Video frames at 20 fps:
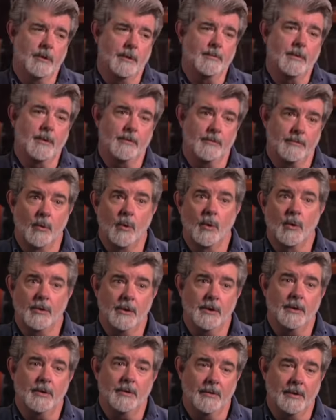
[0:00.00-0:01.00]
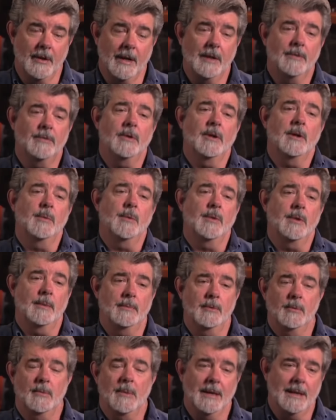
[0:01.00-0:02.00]
from the 4 theaters that I started with
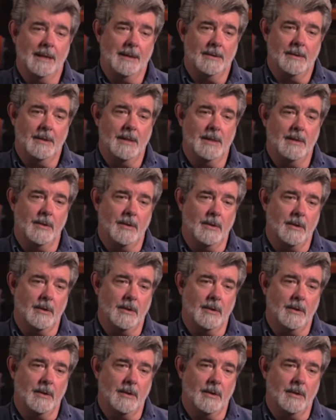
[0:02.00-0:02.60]
up to about 18